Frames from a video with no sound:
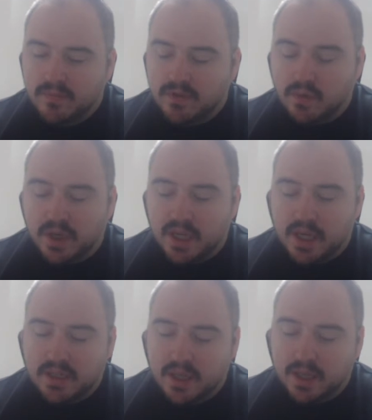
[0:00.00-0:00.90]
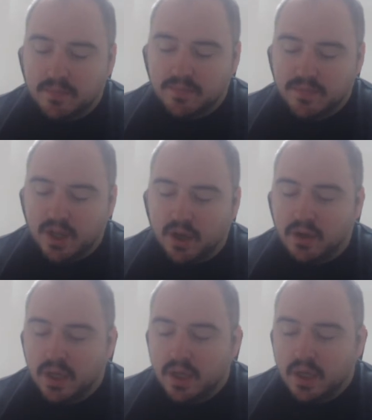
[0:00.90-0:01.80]
2019. So
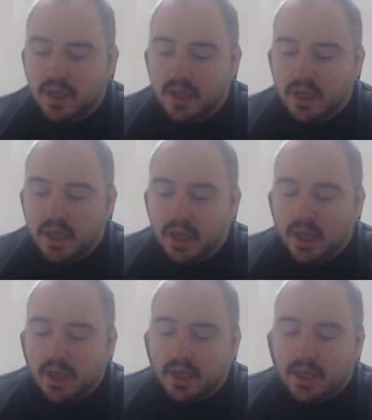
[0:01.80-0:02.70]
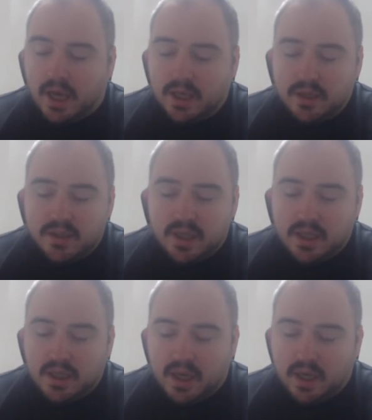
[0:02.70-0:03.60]
yeah, here's the